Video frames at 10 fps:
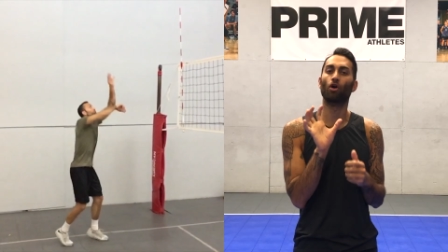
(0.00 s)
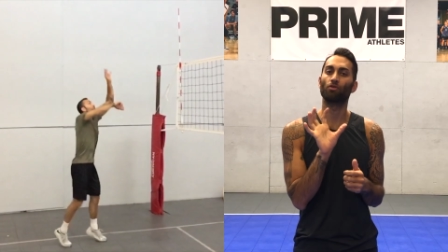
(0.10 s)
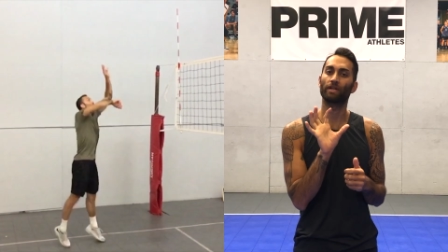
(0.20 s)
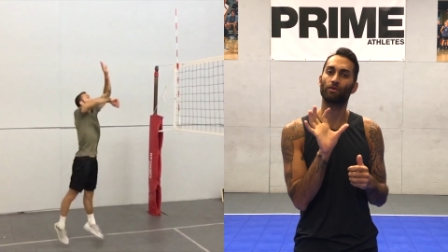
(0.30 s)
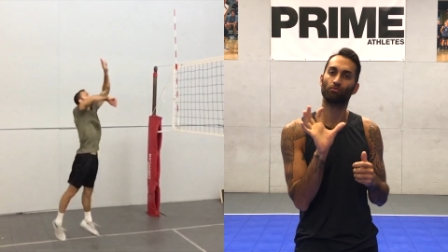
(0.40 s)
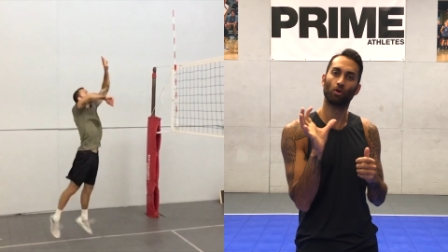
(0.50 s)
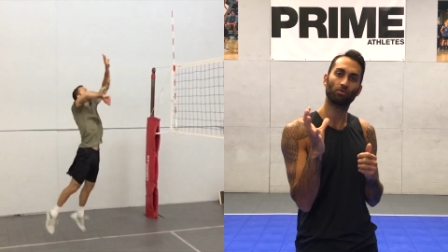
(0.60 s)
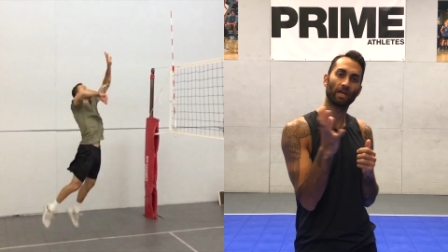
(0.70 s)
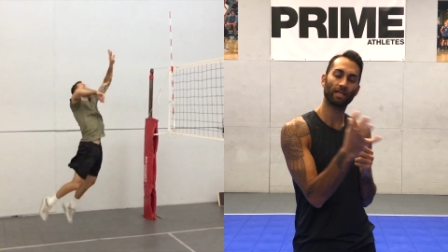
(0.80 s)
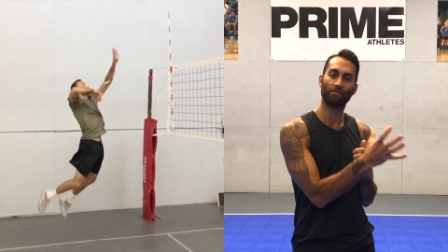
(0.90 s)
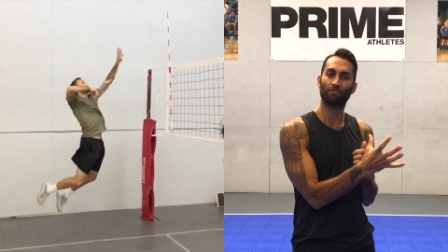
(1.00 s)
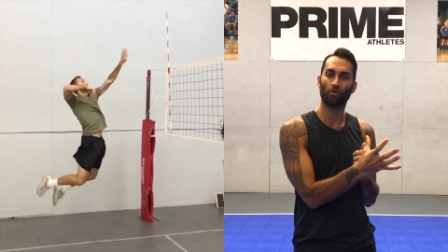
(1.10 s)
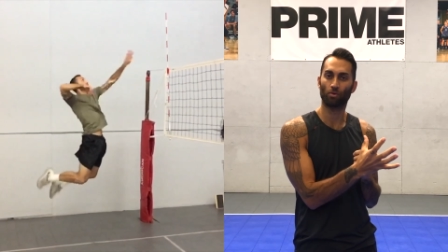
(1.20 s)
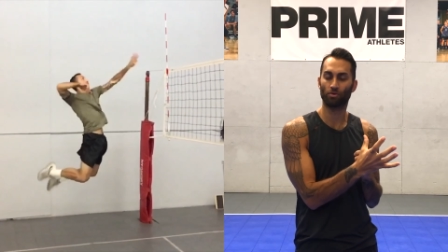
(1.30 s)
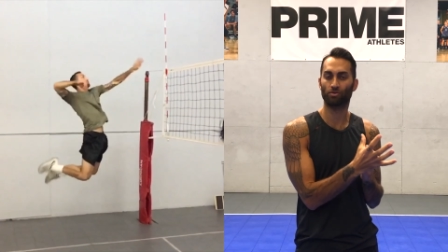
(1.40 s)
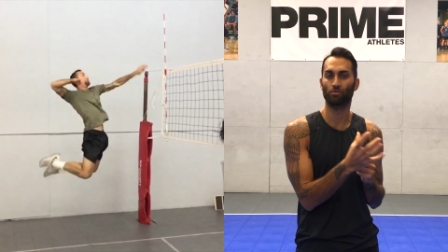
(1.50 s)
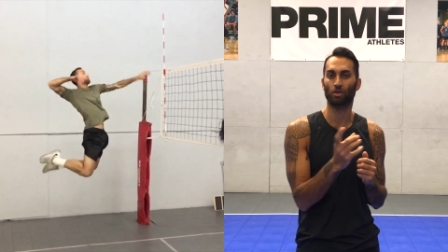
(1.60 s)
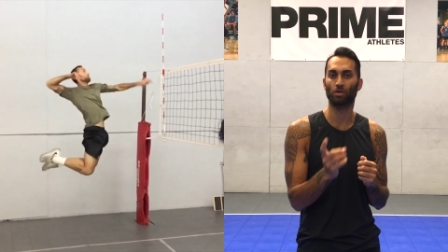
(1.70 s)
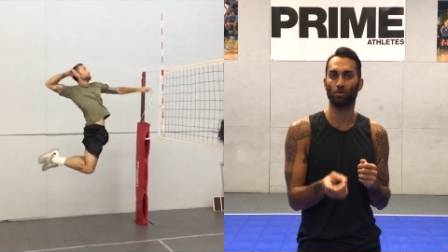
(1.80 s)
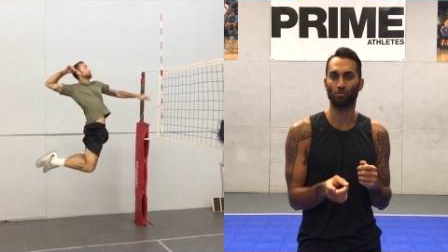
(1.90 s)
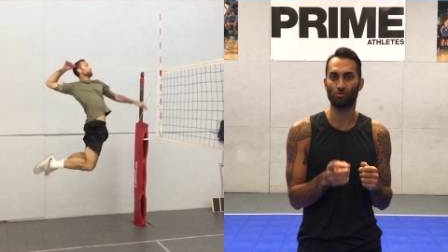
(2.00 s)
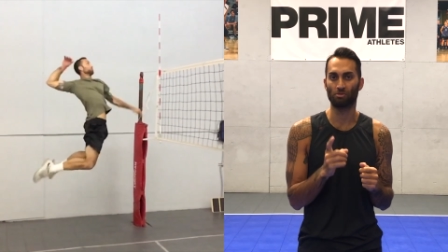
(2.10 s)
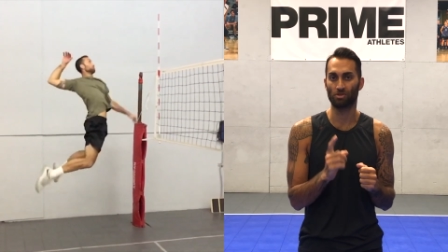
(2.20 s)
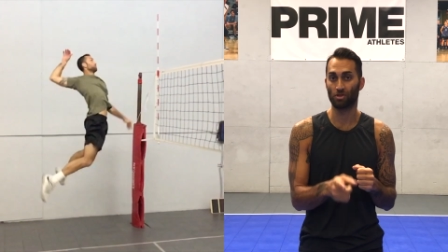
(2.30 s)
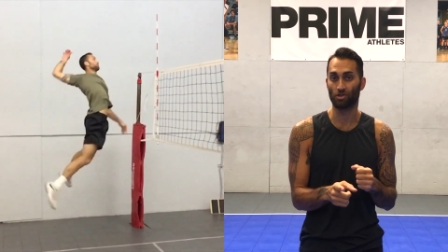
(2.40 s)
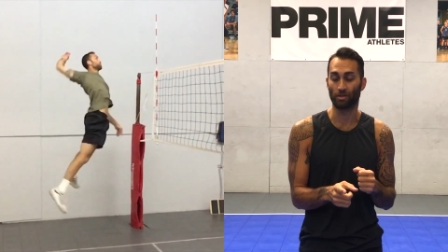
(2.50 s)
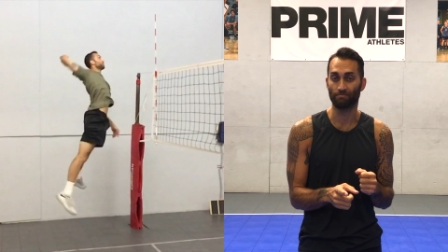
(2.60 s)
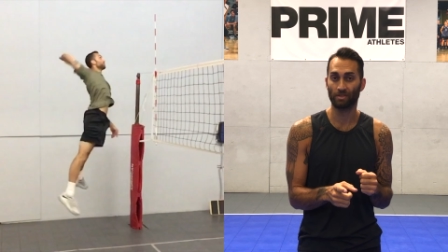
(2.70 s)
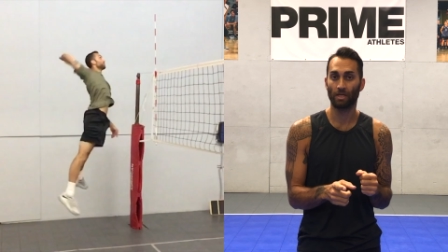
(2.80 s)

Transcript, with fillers: already rotated forward to a closed position.